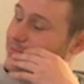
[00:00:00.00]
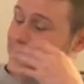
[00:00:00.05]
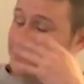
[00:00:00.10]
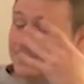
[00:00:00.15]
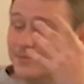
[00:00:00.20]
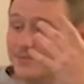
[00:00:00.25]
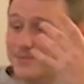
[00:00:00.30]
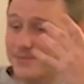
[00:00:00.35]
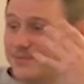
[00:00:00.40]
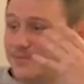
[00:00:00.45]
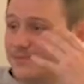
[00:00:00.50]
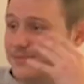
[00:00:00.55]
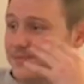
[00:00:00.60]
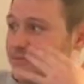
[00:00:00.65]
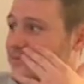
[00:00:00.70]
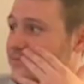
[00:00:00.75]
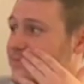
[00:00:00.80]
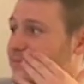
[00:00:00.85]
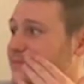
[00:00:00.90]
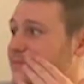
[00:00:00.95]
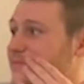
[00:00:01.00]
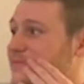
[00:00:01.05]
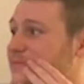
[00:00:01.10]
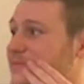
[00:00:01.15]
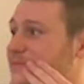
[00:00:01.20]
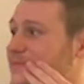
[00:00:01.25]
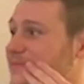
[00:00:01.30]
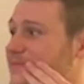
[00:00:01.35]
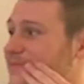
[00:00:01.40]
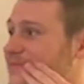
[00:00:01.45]
and you know I got him.
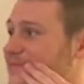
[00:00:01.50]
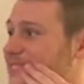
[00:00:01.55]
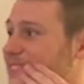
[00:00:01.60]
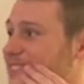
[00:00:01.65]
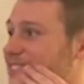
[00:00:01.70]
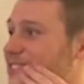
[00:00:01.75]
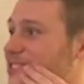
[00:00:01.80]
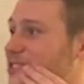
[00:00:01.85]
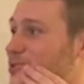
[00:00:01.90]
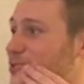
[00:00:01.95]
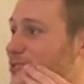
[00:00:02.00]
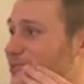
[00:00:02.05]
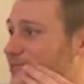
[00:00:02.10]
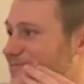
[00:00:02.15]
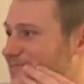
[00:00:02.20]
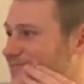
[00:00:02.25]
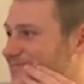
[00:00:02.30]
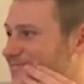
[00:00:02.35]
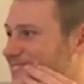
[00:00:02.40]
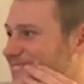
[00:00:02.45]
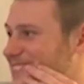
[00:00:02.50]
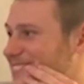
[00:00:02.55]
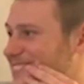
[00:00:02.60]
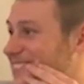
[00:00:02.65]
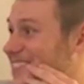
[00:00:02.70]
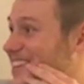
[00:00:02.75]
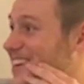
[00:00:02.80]
Not at 2.